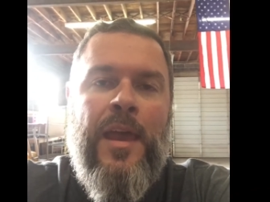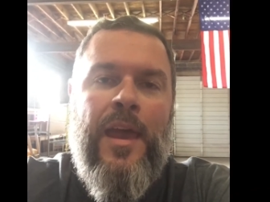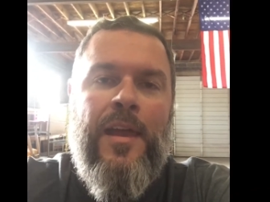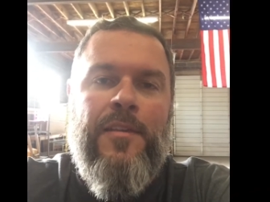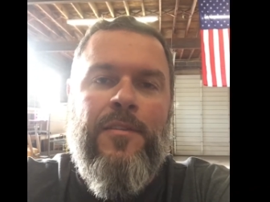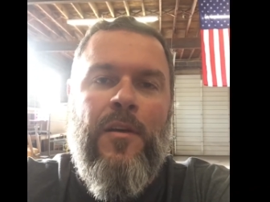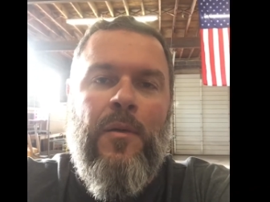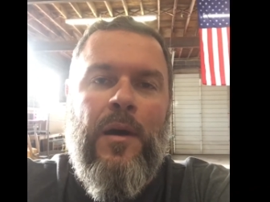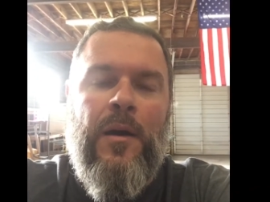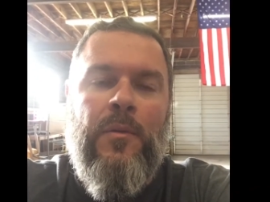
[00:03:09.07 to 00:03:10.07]
and
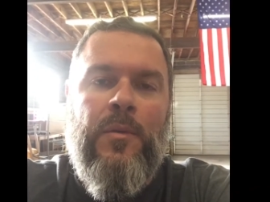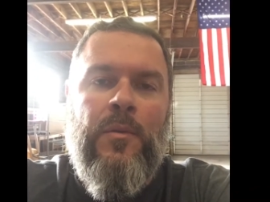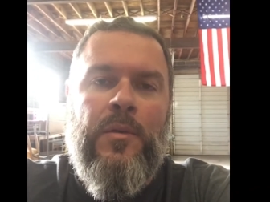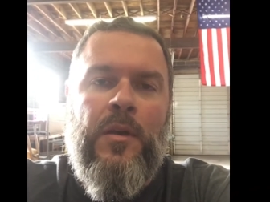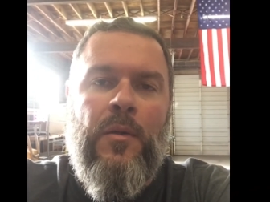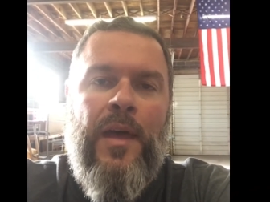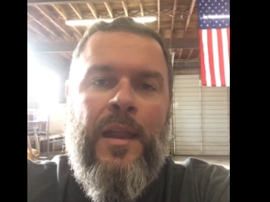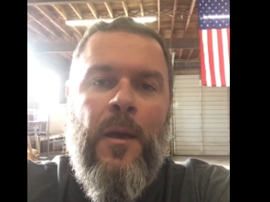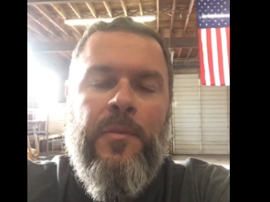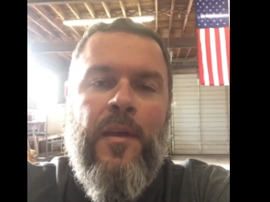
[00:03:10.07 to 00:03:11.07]
so uh, you know that
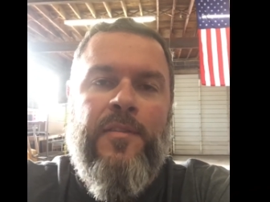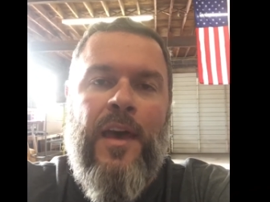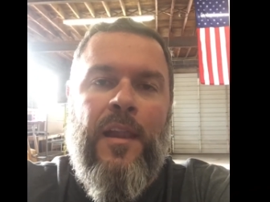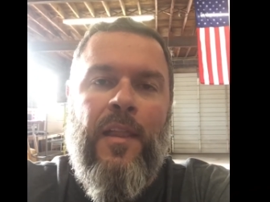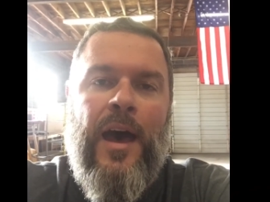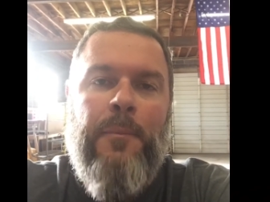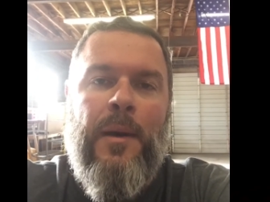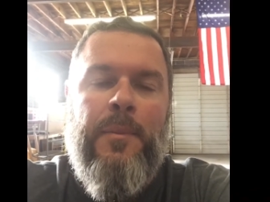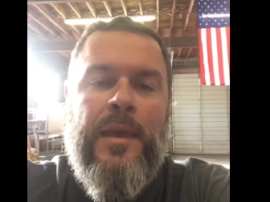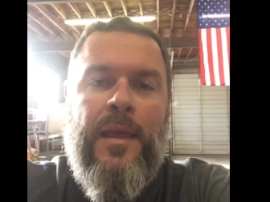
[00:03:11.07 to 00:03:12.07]
helps us out a lot
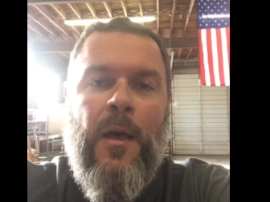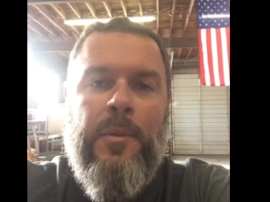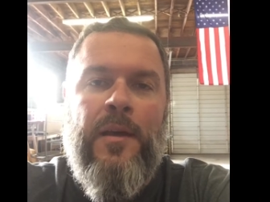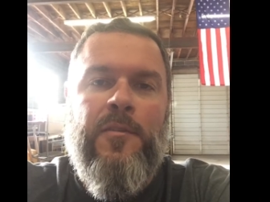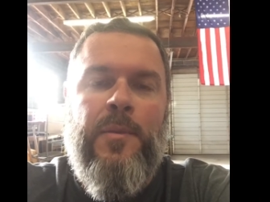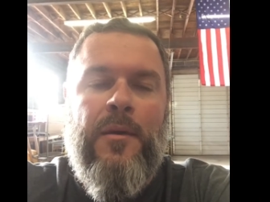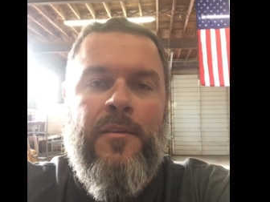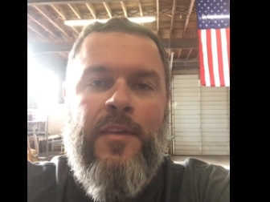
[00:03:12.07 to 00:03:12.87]
by being helping us to be able to